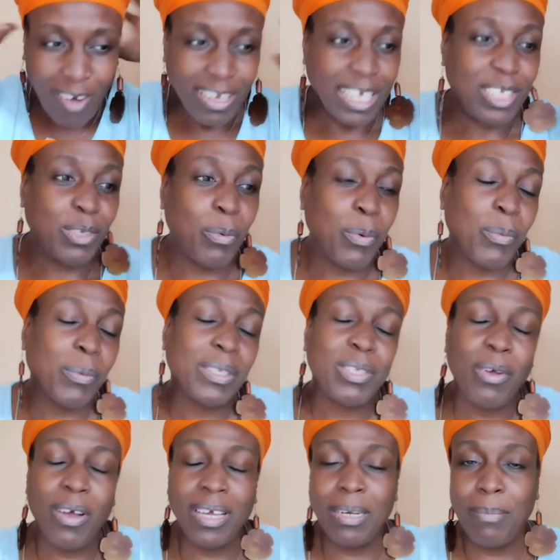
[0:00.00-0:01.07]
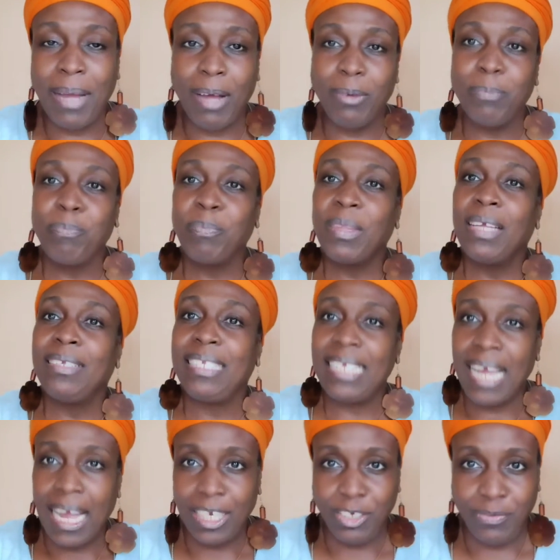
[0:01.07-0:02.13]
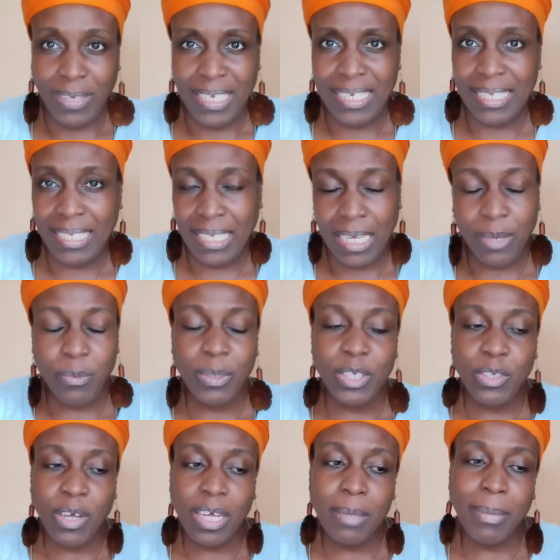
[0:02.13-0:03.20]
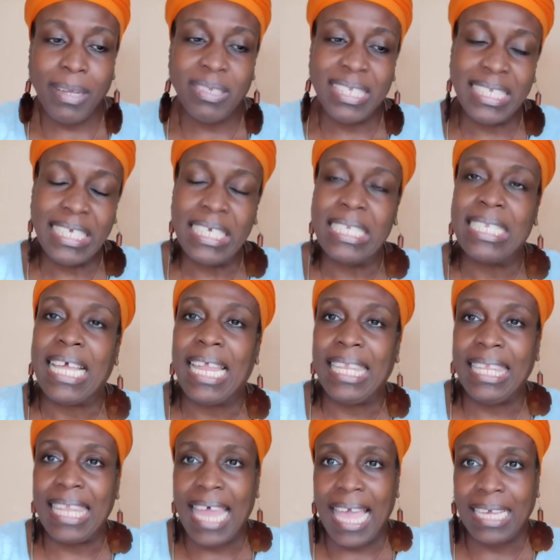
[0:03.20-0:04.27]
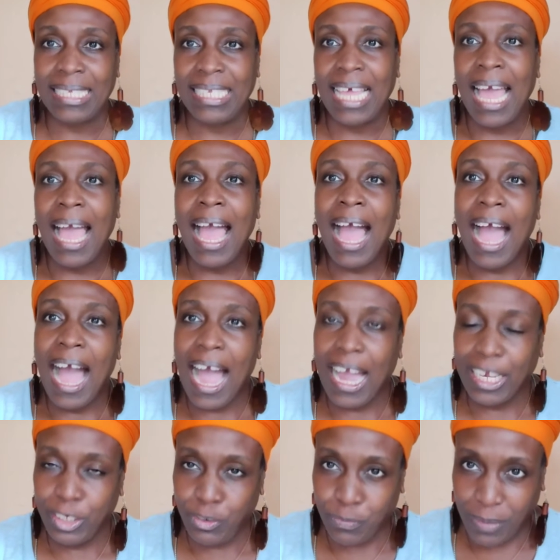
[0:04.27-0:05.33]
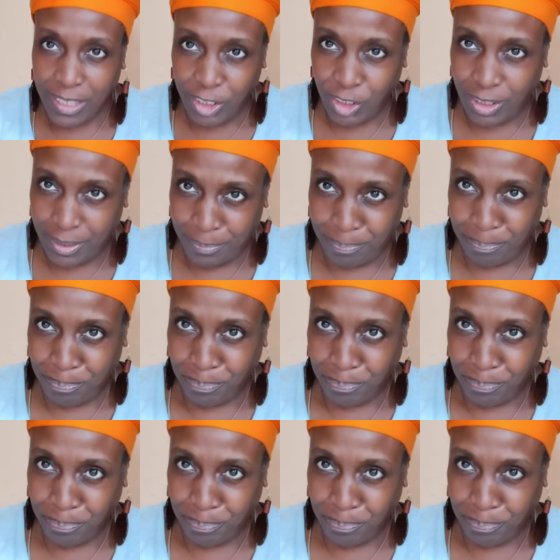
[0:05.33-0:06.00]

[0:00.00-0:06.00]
Okay, so when we're talking about dehydrated skin, we're talking about skin that lacks hydration.